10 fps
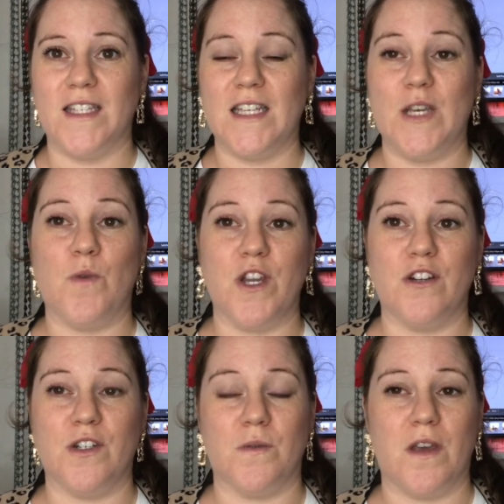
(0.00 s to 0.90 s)
see when you're
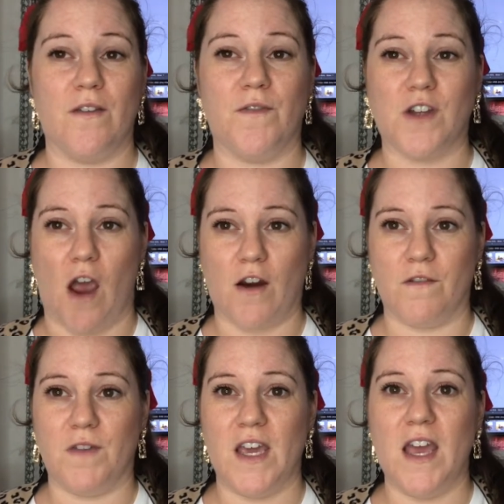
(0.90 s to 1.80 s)
doing
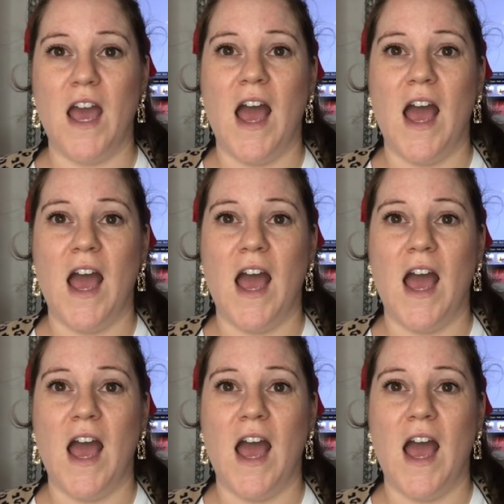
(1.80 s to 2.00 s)
photography.